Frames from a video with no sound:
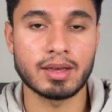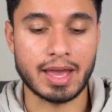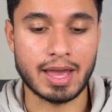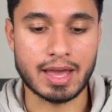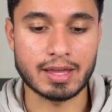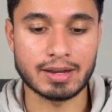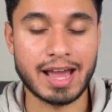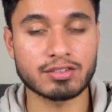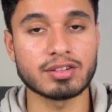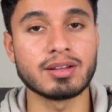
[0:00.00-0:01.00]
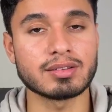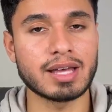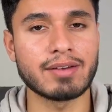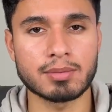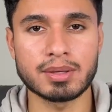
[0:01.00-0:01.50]
And actually, it doesn't
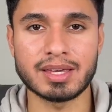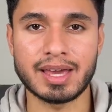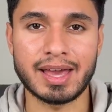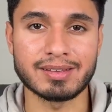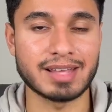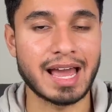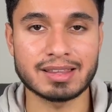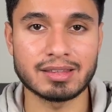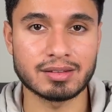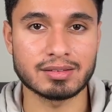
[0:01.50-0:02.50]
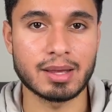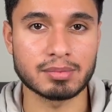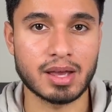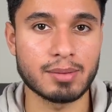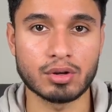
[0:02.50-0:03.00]
have to be exactly at the same
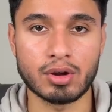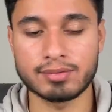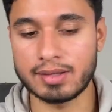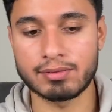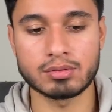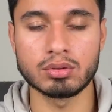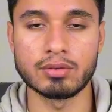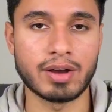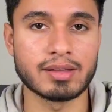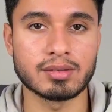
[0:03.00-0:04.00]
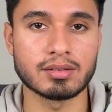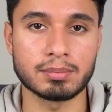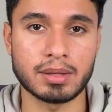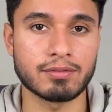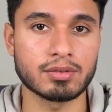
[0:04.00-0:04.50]
time. You don't have to have 2 devices
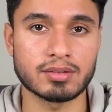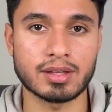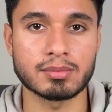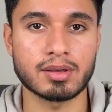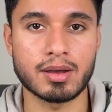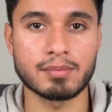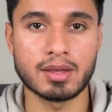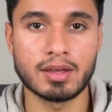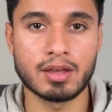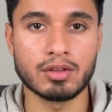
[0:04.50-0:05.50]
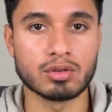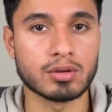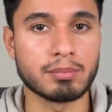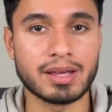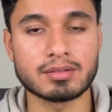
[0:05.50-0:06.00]
applying for the same time. You
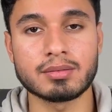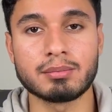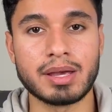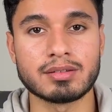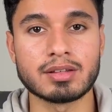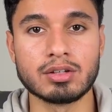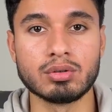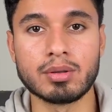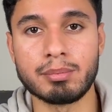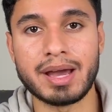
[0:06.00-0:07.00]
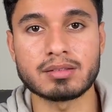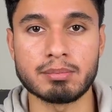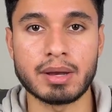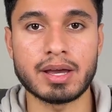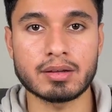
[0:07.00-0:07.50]
can basically do them back to
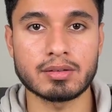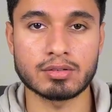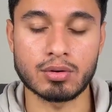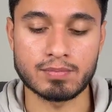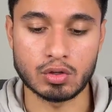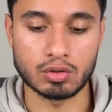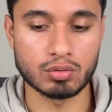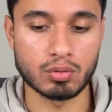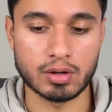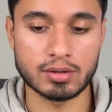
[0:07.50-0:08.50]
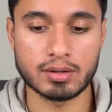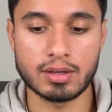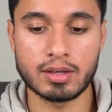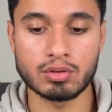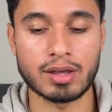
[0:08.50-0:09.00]
back. So you do one,
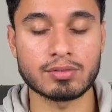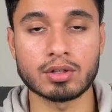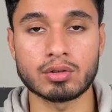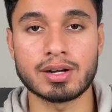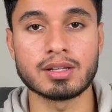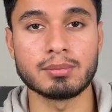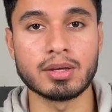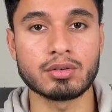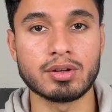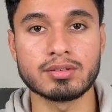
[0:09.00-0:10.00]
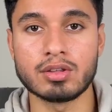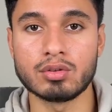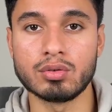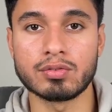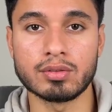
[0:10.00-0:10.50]
you ask for the credit limit increase, then you
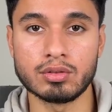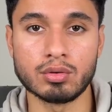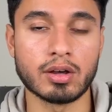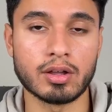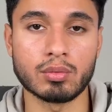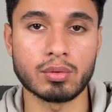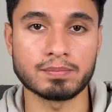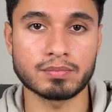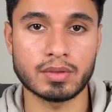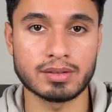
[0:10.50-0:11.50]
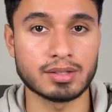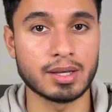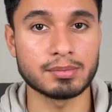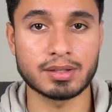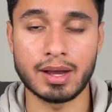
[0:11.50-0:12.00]
do the other one. The
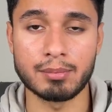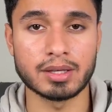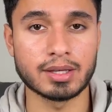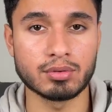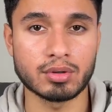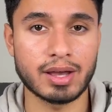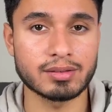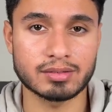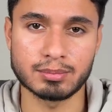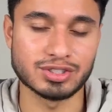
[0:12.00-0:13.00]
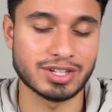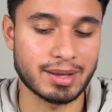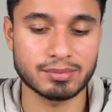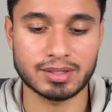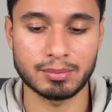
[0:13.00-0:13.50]
tips that I'm going to give you guys, some
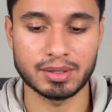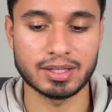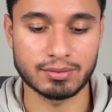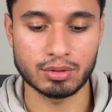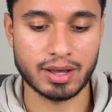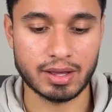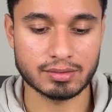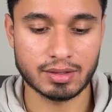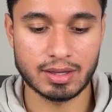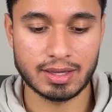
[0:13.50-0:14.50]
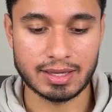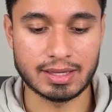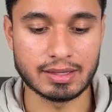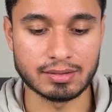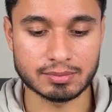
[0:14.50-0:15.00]
gems that I'm going to give you guys
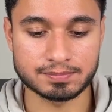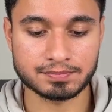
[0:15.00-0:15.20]
is